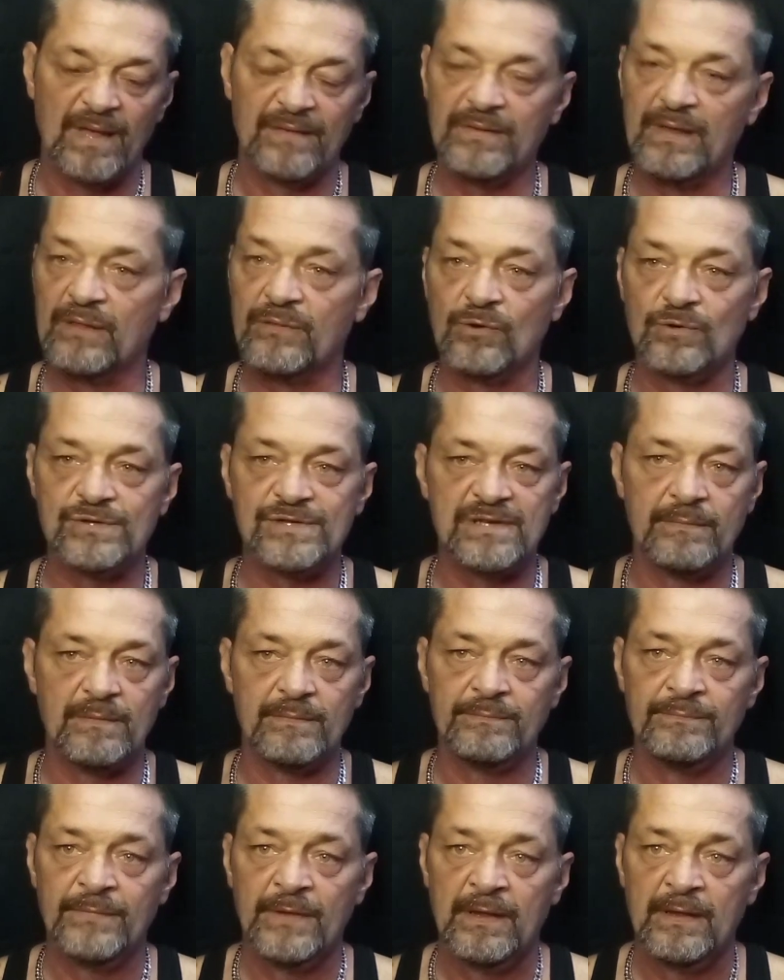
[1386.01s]
Now, there's
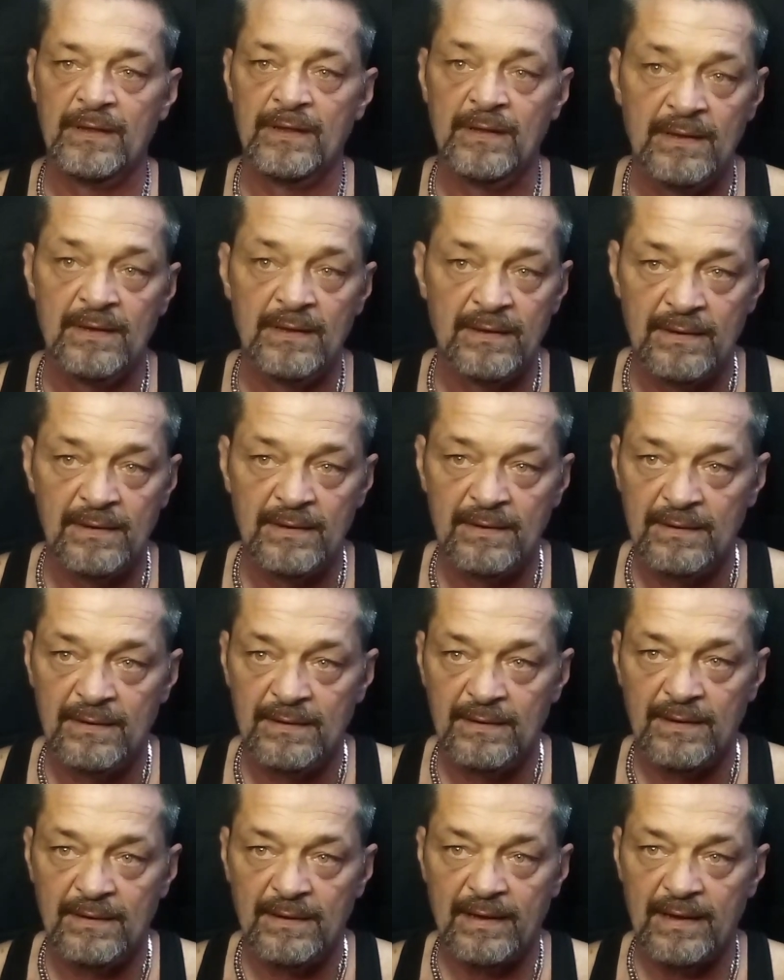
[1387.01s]
some
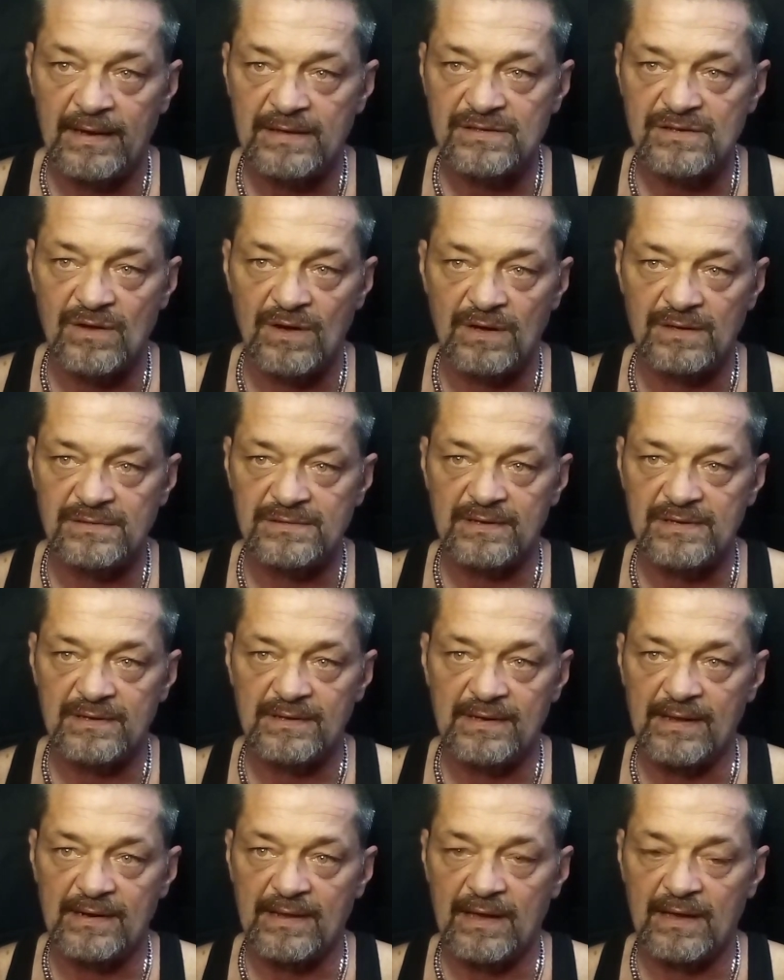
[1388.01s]
ex-cons
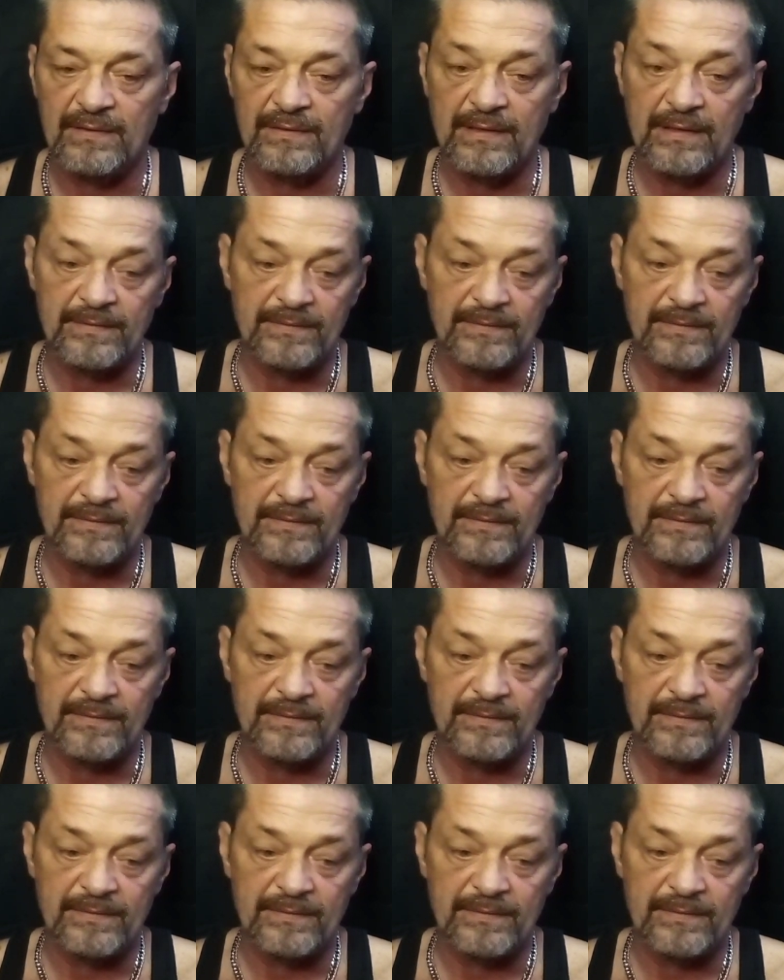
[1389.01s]
that get out.